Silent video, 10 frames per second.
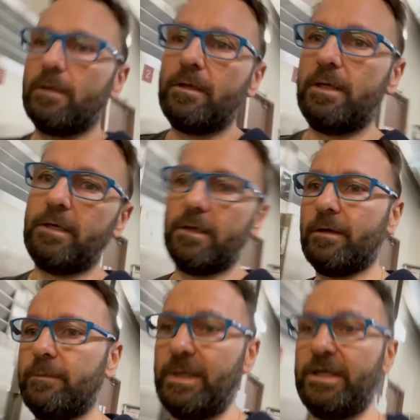He
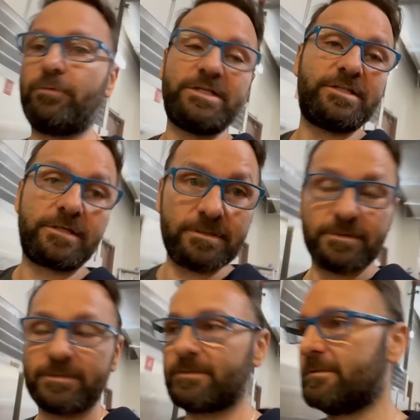uh, made three
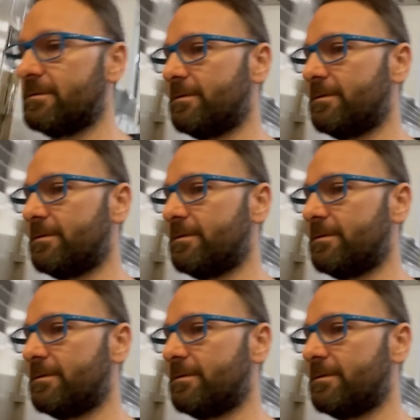sixes.